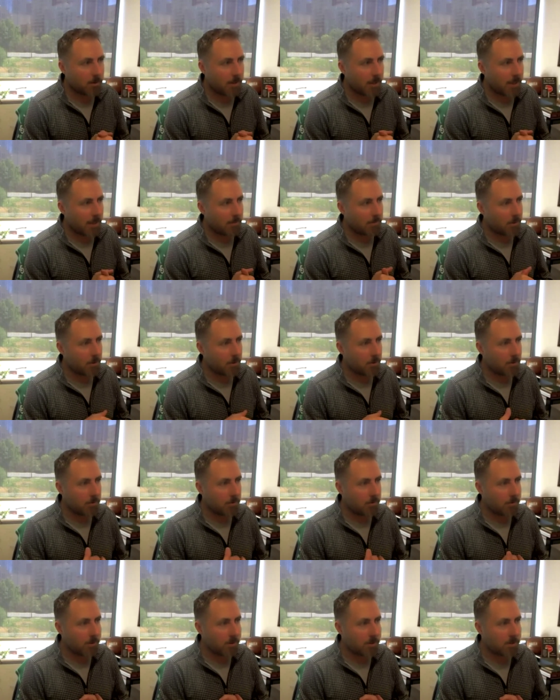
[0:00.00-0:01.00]
came
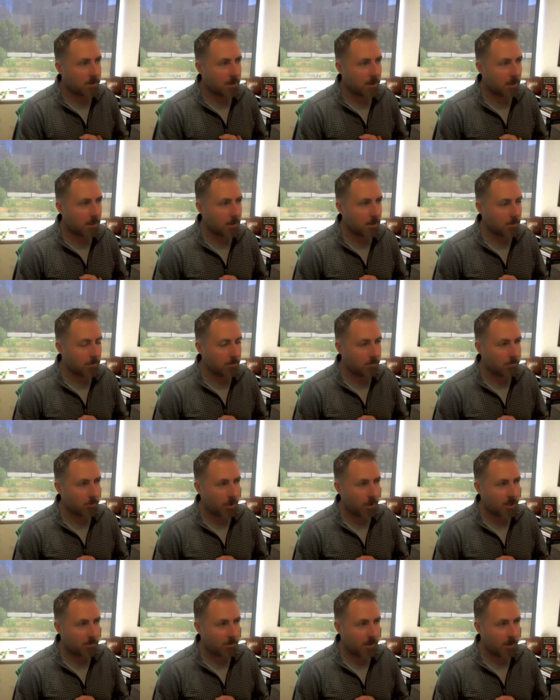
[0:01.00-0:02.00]
to the CNU
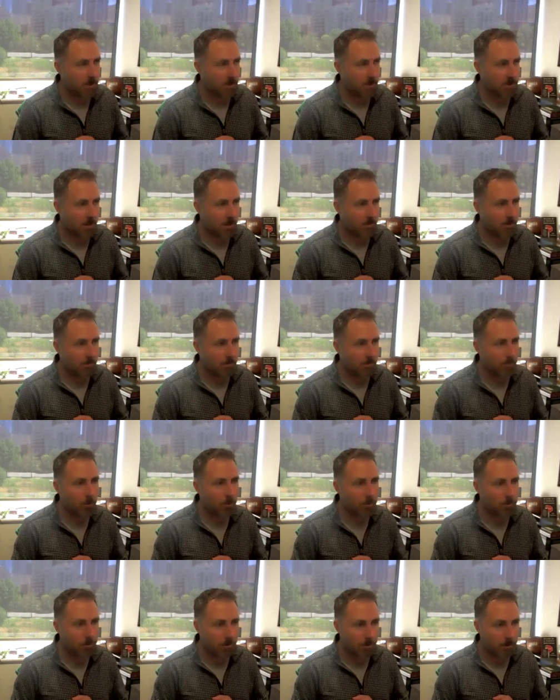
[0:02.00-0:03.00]
Transportation Summit in
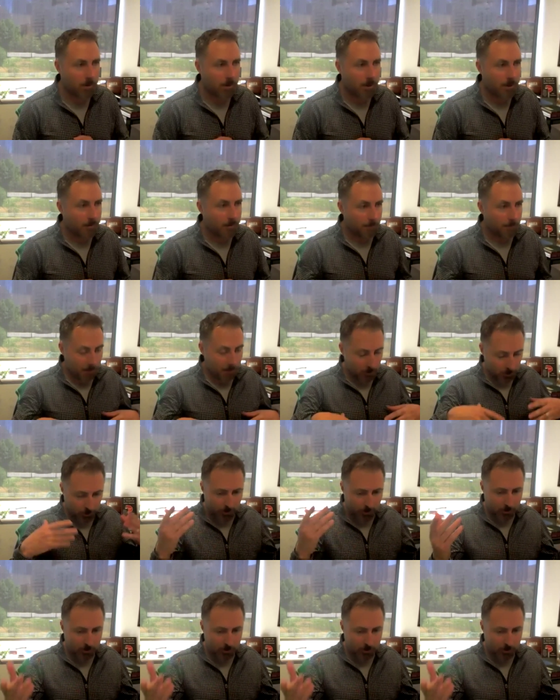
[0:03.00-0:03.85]
Boulder, and she